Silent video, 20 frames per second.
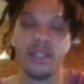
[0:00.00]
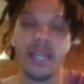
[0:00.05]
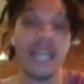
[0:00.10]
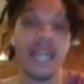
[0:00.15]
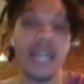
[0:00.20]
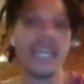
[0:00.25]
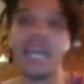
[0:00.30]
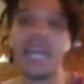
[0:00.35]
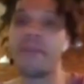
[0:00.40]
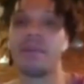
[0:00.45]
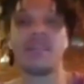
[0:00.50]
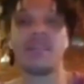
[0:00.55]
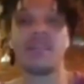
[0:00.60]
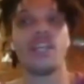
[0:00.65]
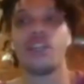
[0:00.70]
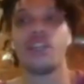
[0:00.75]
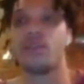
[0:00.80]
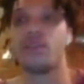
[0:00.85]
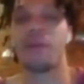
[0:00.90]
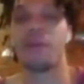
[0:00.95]
And the game
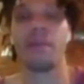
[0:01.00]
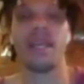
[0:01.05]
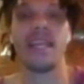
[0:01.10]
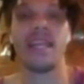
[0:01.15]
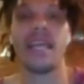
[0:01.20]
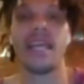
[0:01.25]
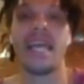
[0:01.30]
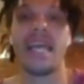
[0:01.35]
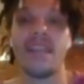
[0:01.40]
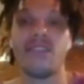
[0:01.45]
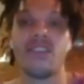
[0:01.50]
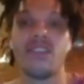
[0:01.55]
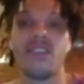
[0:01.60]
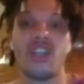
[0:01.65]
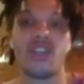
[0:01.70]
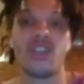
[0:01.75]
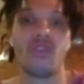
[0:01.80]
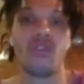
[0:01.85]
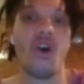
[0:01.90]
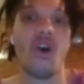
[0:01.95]
continues. I mean, it ends in a
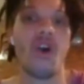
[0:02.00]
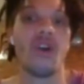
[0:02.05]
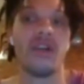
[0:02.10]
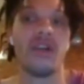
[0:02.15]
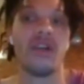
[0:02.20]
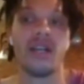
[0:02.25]
draw,